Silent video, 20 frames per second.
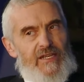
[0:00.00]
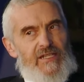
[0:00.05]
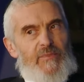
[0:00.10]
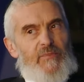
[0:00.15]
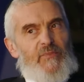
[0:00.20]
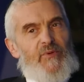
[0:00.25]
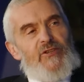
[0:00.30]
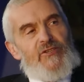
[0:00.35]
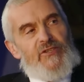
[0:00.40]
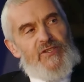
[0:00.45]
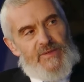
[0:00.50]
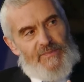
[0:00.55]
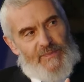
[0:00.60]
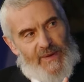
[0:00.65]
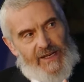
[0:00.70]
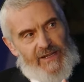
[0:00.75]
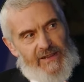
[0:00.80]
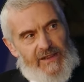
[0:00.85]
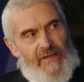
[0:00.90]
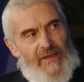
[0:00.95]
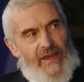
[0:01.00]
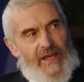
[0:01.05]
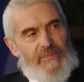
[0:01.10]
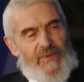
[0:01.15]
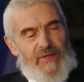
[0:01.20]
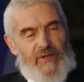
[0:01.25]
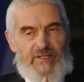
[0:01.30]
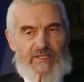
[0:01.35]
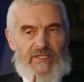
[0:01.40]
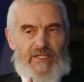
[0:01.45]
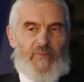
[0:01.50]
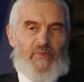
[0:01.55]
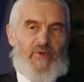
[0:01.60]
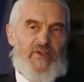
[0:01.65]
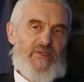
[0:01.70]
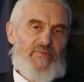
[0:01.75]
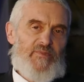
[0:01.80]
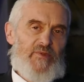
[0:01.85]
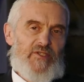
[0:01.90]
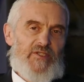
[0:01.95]
Depression's better than that, because a
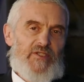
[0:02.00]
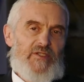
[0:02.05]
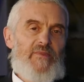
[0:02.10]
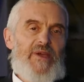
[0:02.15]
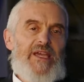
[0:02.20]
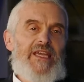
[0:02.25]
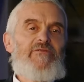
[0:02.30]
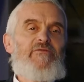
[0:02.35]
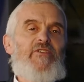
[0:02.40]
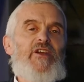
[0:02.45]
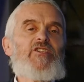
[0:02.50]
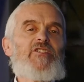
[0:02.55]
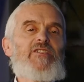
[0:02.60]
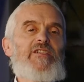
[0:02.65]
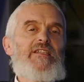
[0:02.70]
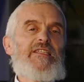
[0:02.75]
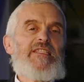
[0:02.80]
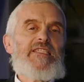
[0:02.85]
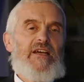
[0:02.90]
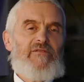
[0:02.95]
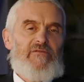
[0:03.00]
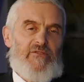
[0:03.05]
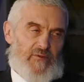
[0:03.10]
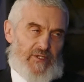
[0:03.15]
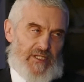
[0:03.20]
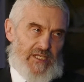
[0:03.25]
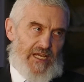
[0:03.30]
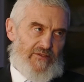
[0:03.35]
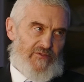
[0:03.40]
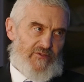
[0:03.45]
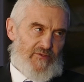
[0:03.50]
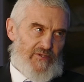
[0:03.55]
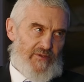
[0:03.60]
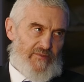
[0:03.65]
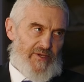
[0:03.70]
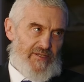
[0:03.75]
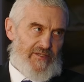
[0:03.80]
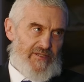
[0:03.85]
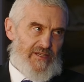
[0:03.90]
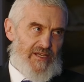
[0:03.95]
depressed person may eventually discover what life's all
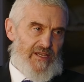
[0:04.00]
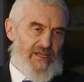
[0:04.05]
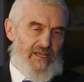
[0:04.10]
about.